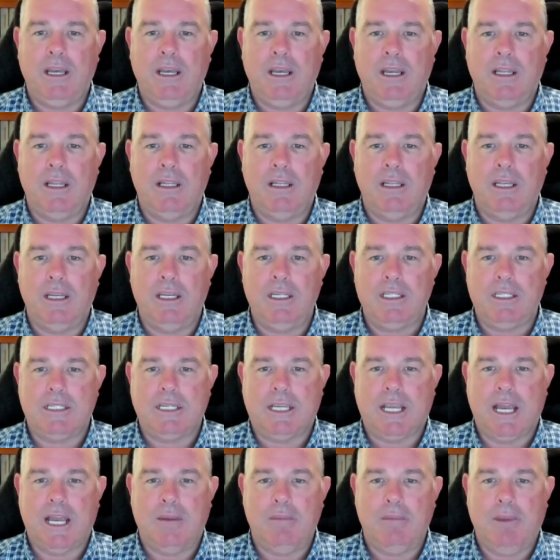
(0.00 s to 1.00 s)
leaders to
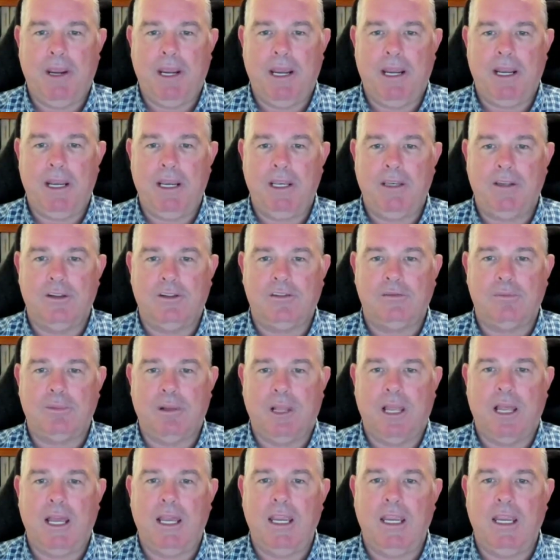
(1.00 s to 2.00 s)
come out and
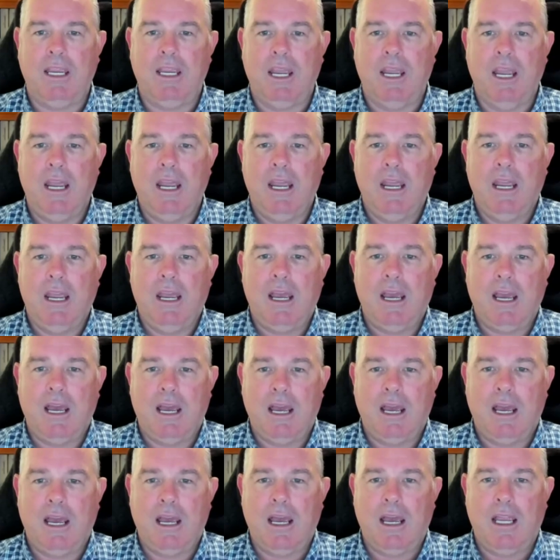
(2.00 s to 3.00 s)
display
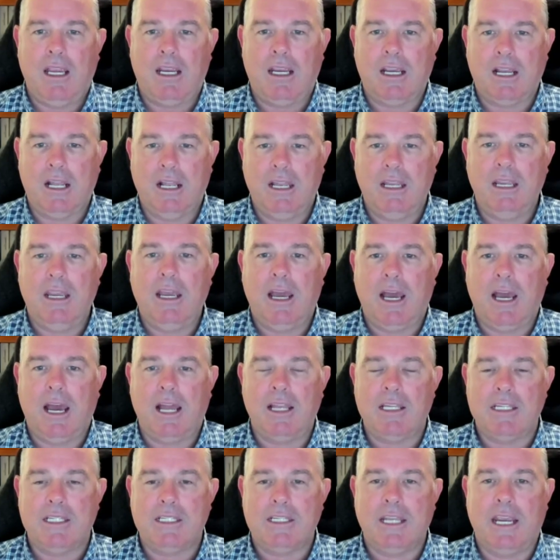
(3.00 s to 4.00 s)
a clear
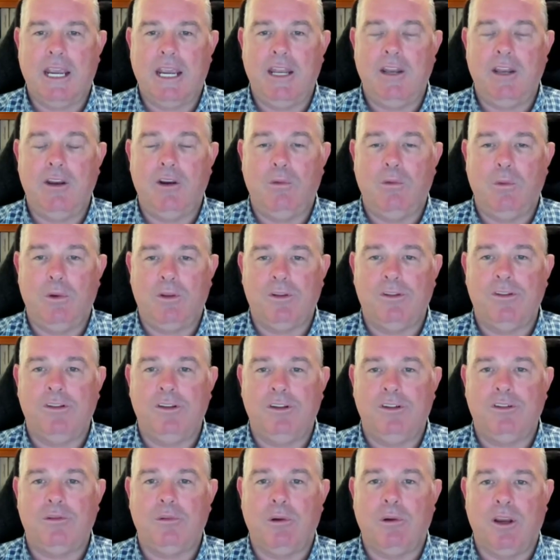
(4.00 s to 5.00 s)
understanding of what the
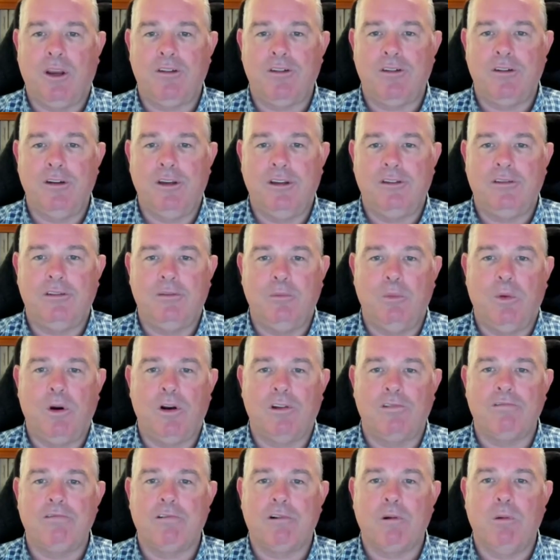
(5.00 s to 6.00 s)
situation is and
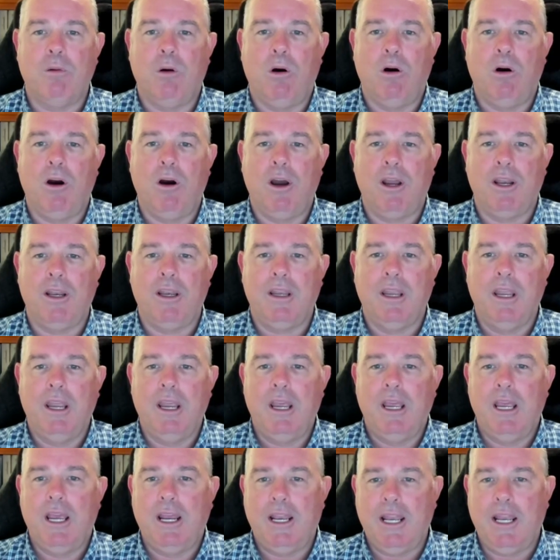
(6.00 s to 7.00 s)
what is required.
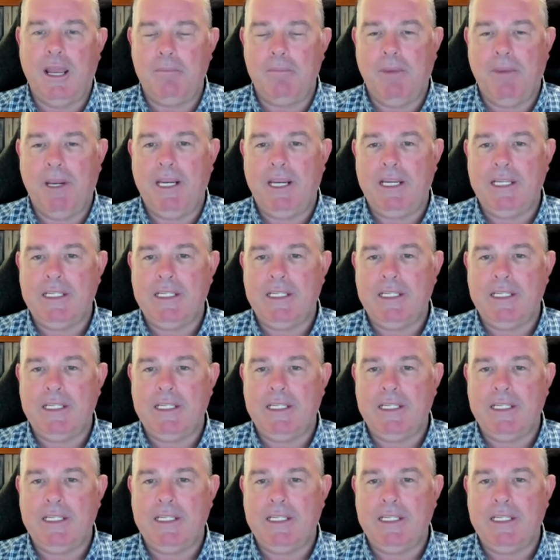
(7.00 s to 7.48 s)
And that means